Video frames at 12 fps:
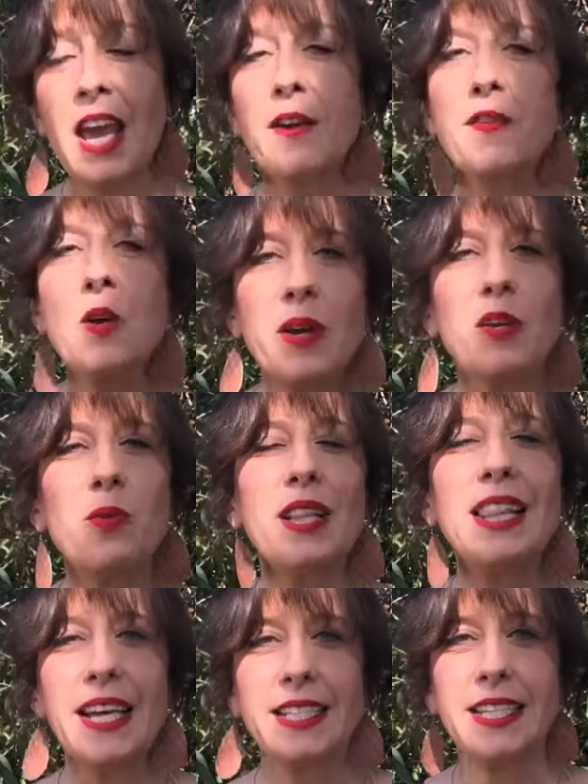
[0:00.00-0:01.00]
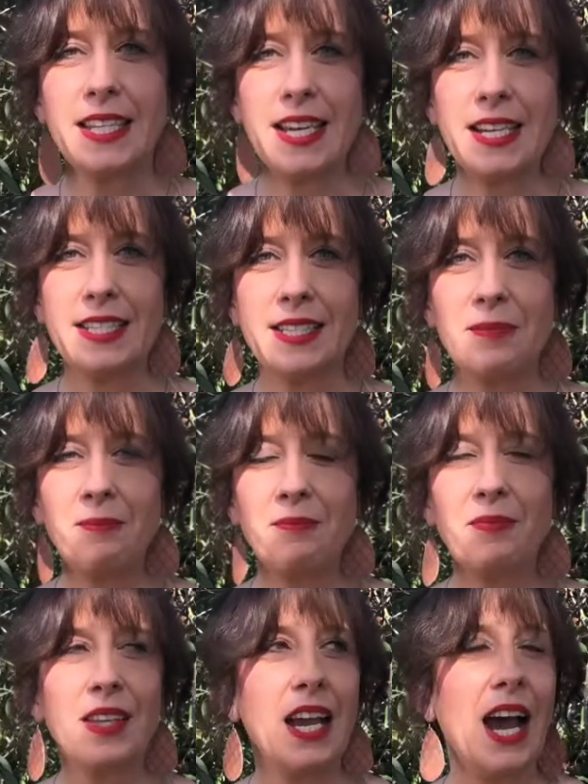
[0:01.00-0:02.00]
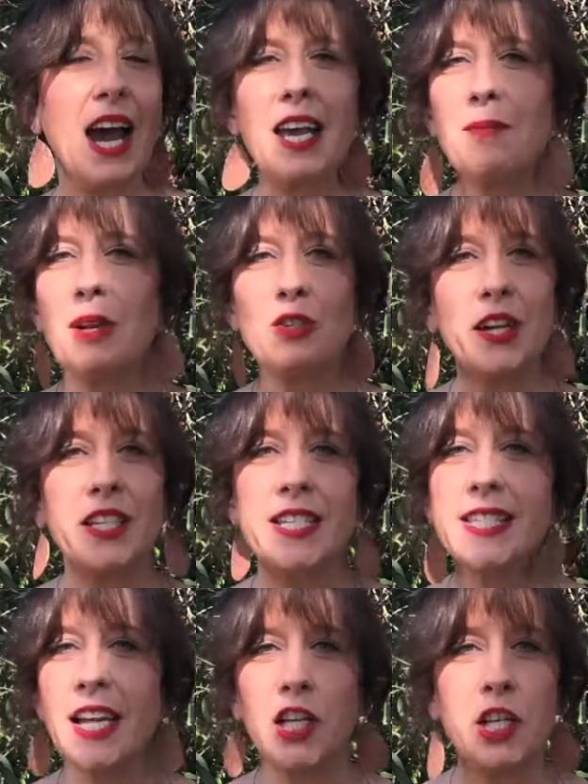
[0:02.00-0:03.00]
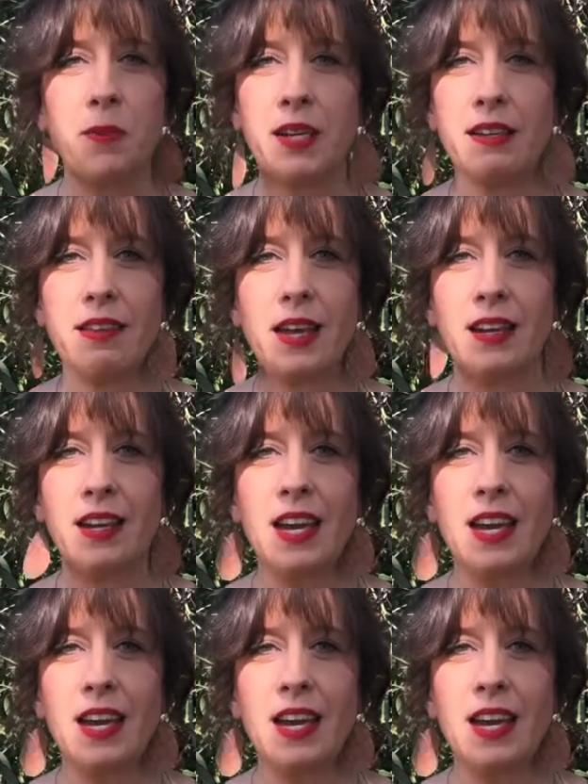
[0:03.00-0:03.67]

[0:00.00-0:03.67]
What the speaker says: If you can relate to this, I am not trying to sell you anything.